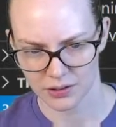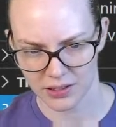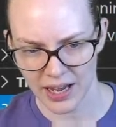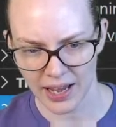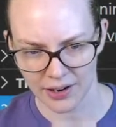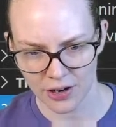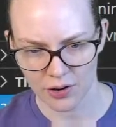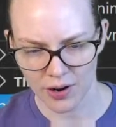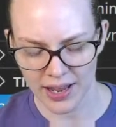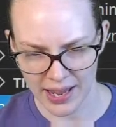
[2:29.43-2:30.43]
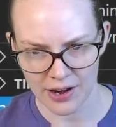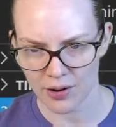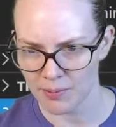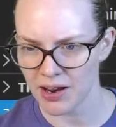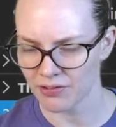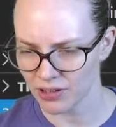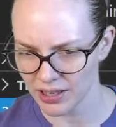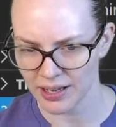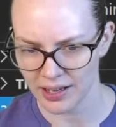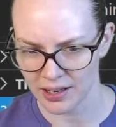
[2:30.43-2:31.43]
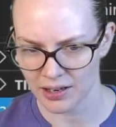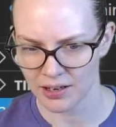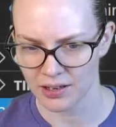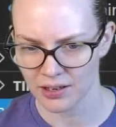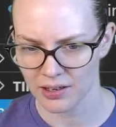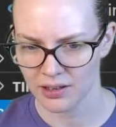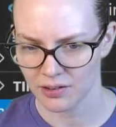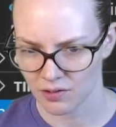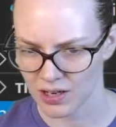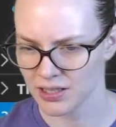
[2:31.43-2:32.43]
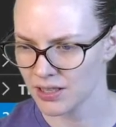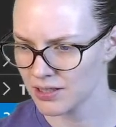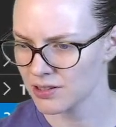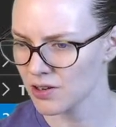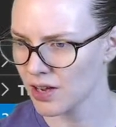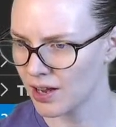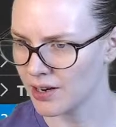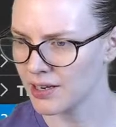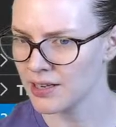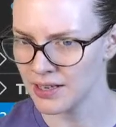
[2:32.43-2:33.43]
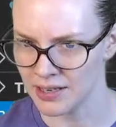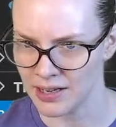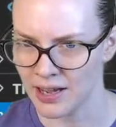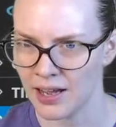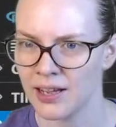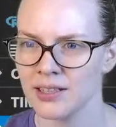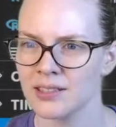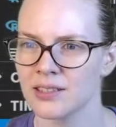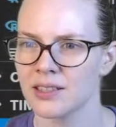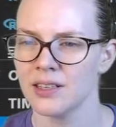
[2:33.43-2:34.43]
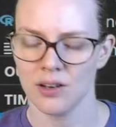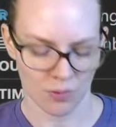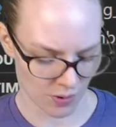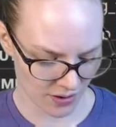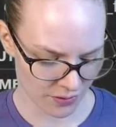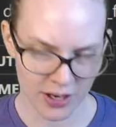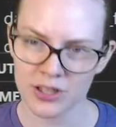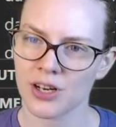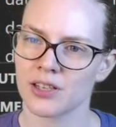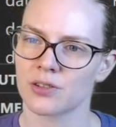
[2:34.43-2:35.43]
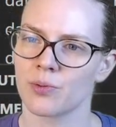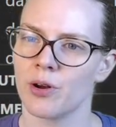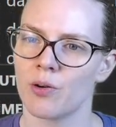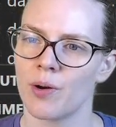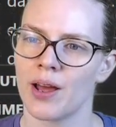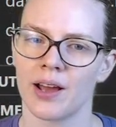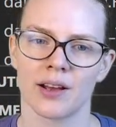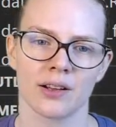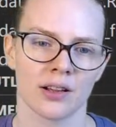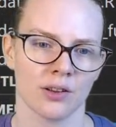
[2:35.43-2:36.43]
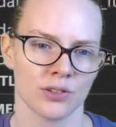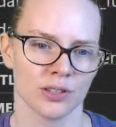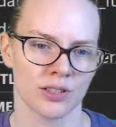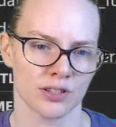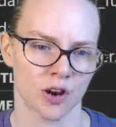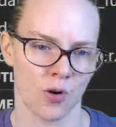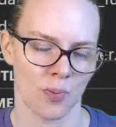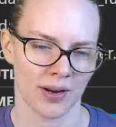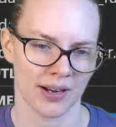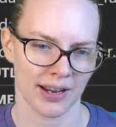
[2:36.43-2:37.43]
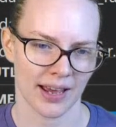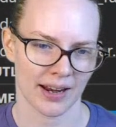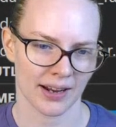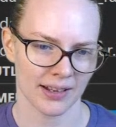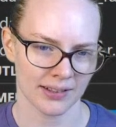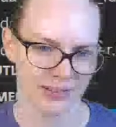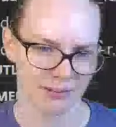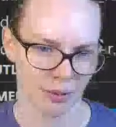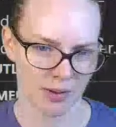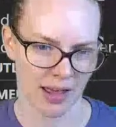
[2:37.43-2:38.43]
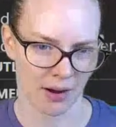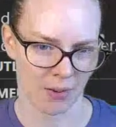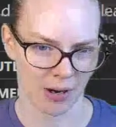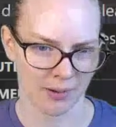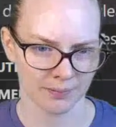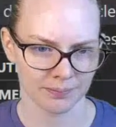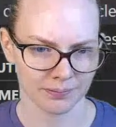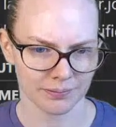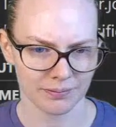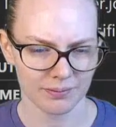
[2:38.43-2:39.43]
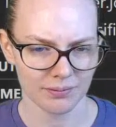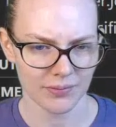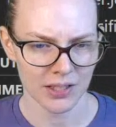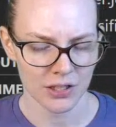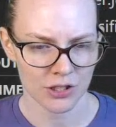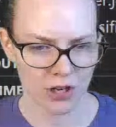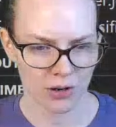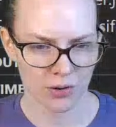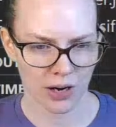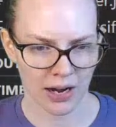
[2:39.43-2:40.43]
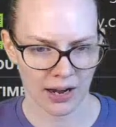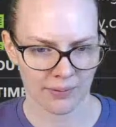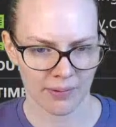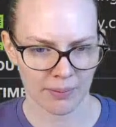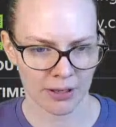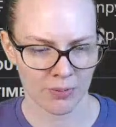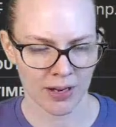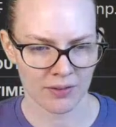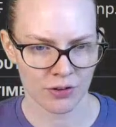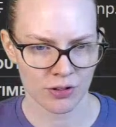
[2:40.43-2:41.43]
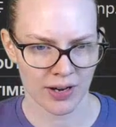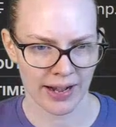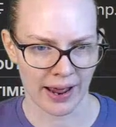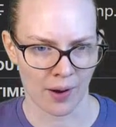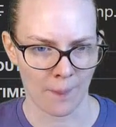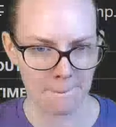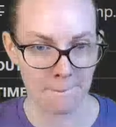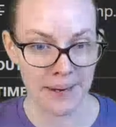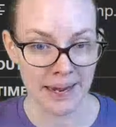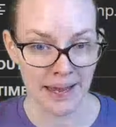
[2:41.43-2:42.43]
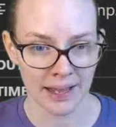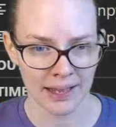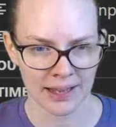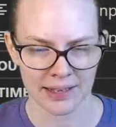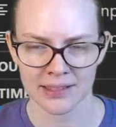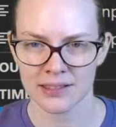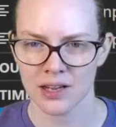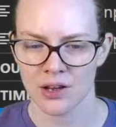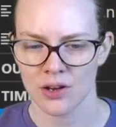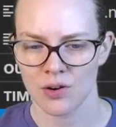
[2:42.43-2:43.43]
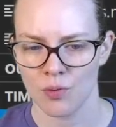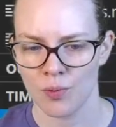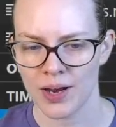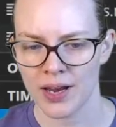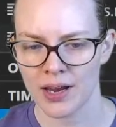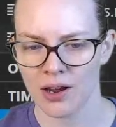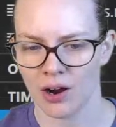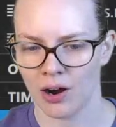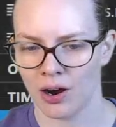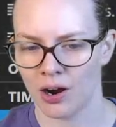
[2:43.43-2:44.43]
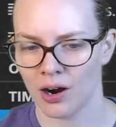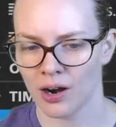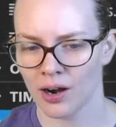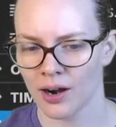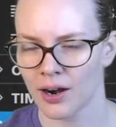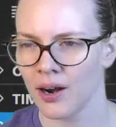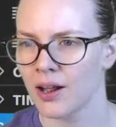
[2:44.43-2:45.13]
Yeah, no, okay, yeah, no, I'm definitely in Rasa install conda, yes. What if we just real quick close this and open it again, huh? Maybe that'll work. So I'm a little bit confused right now because we are